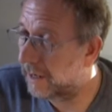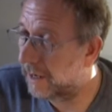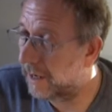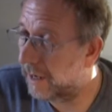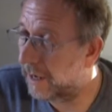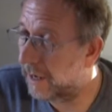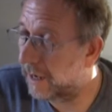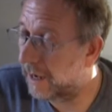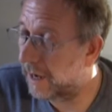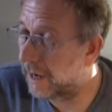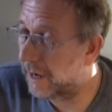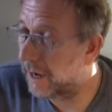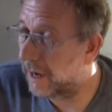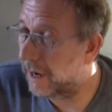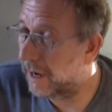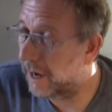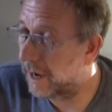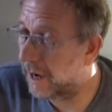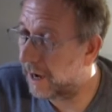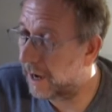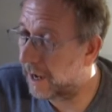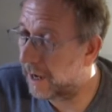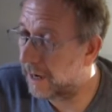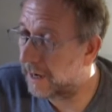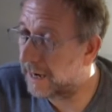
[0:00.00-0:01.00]

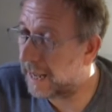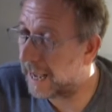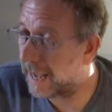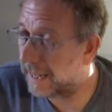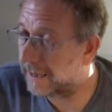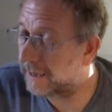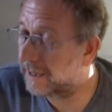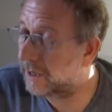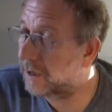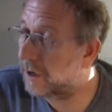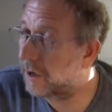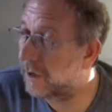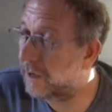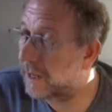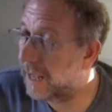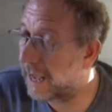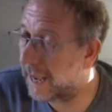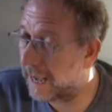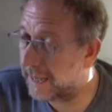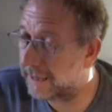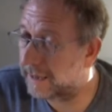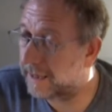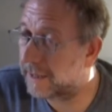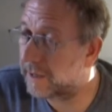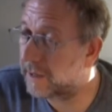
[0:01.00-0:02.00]

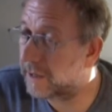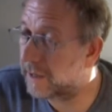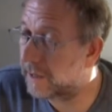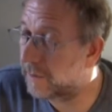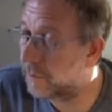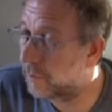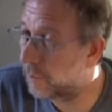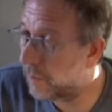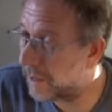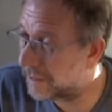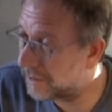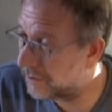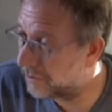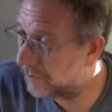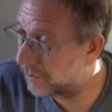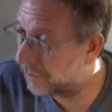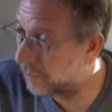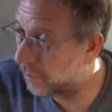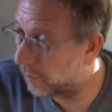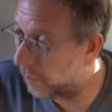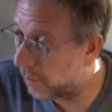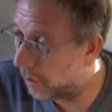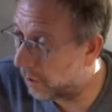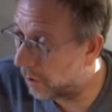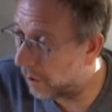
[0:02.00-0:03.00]
at the
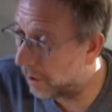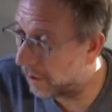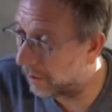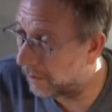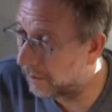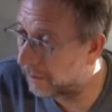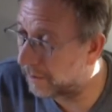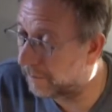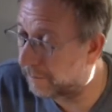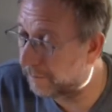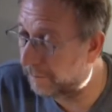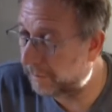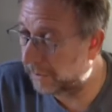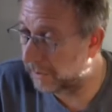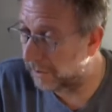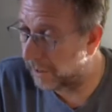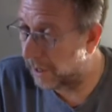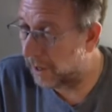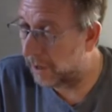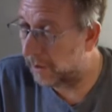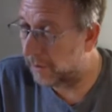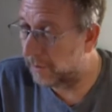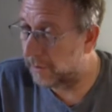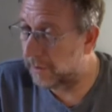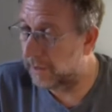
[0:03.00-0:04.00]
Western Wall
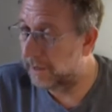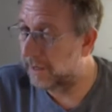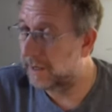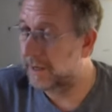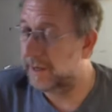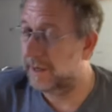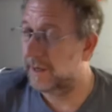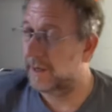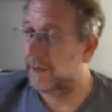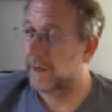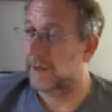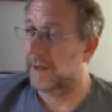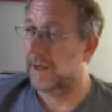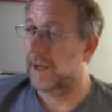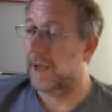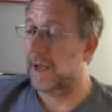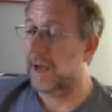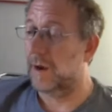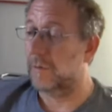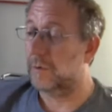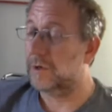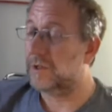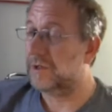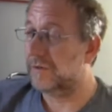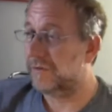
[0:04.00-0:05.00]
below,
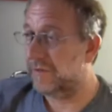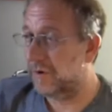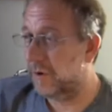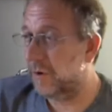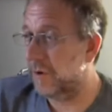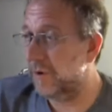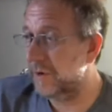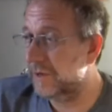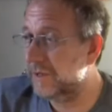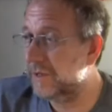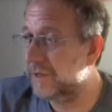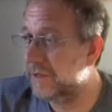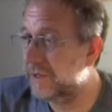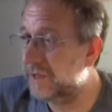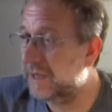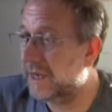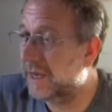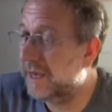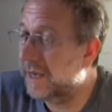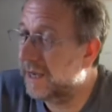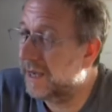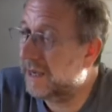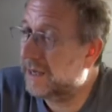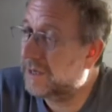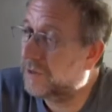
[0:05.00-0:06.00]
which of course
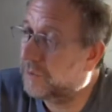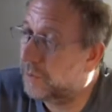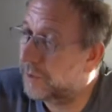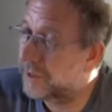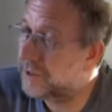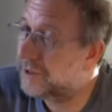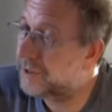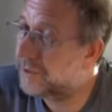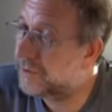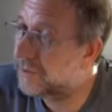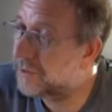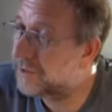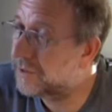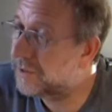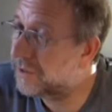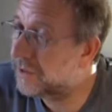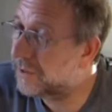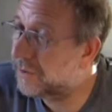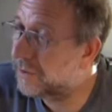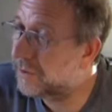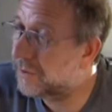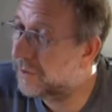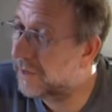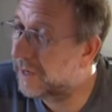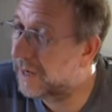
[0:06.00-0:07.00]
is what Jews
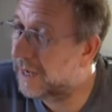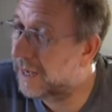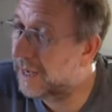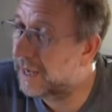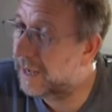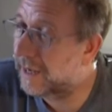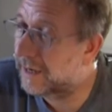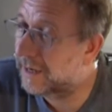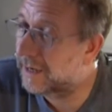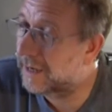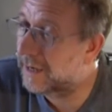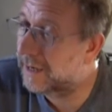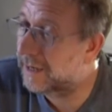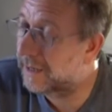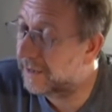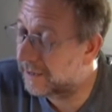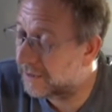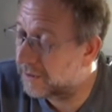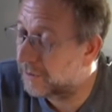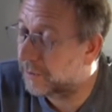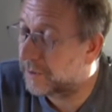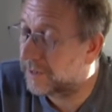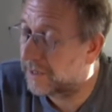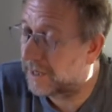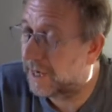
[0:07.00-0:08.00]
do, and
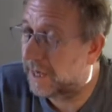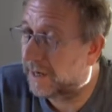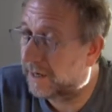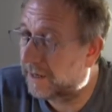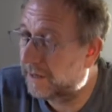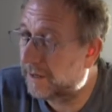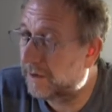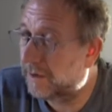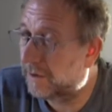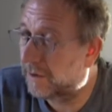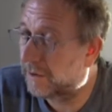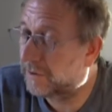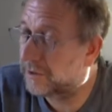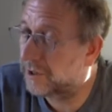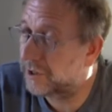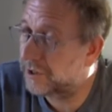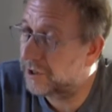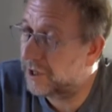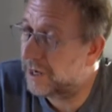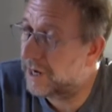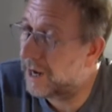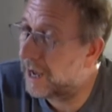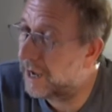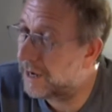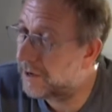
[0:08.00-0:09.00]
this was on Rosh
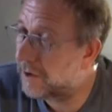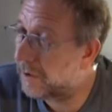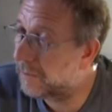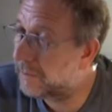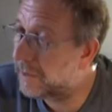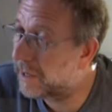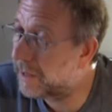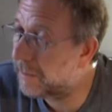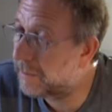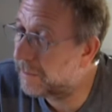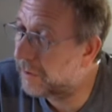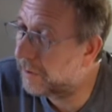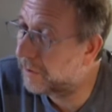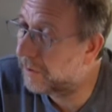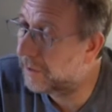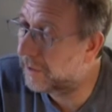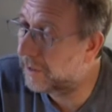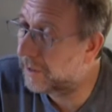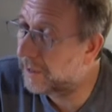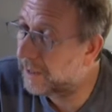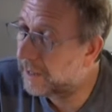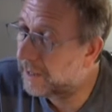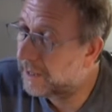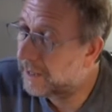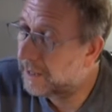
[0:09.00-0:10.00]
Hashanah, Yom
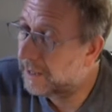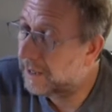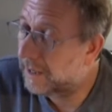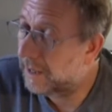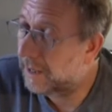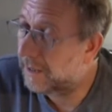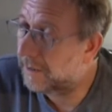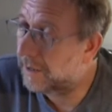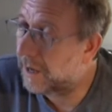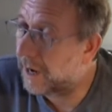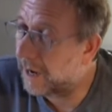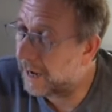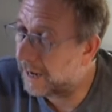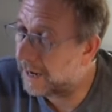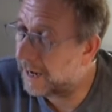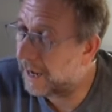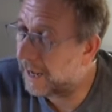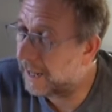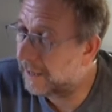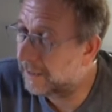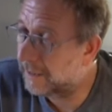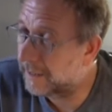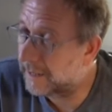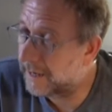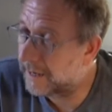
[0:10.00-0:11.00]
Kippur, on the high
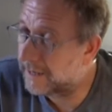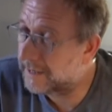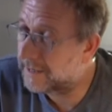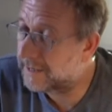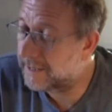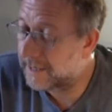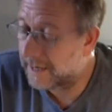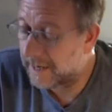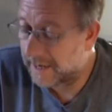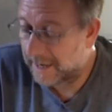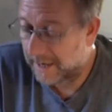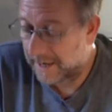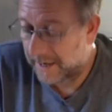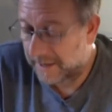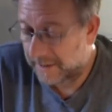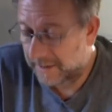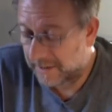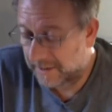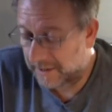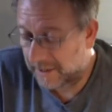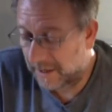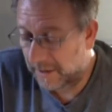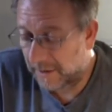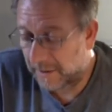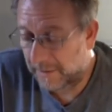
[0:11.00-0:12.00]
holidays.
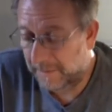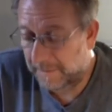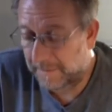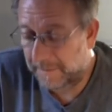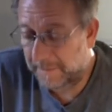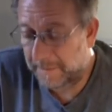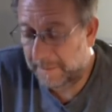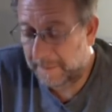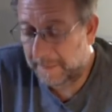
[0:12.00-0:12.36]
So